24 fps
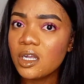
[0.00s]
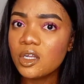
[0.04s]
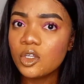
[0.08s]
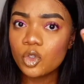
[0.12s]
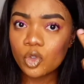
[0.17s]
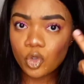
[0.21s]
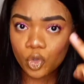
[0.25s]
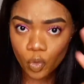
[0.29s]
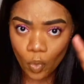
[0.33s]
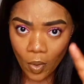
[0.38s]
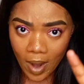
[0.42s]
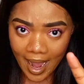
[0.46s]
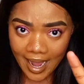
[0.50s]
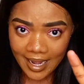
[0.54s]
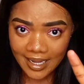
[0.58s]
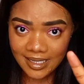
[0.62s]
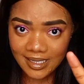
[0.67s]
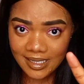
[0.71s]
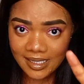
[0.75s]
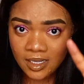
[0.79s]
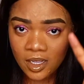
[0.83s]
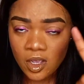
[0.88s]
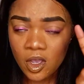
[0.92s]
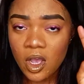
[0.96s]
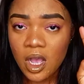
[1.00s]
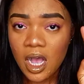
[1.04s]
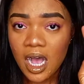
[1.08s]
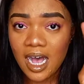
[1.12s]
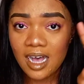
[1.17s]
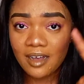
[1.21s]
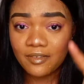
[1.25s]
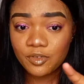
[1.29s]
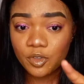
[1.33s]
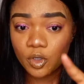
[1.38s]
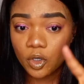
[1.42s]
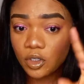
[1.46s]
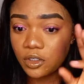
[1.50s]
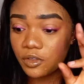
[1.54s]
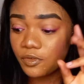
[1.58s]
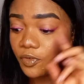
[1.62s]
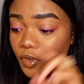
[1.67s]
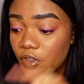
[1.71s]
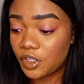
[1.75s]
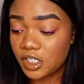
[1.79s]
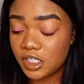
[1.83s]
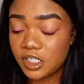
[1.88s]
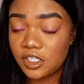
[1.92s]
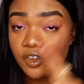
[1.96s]
twice. I've done for
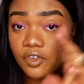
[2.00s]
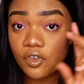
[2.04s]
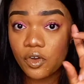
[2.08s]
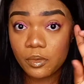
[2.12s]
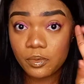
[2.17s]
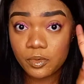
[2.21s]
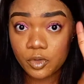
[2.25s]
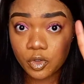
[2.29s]
the syrup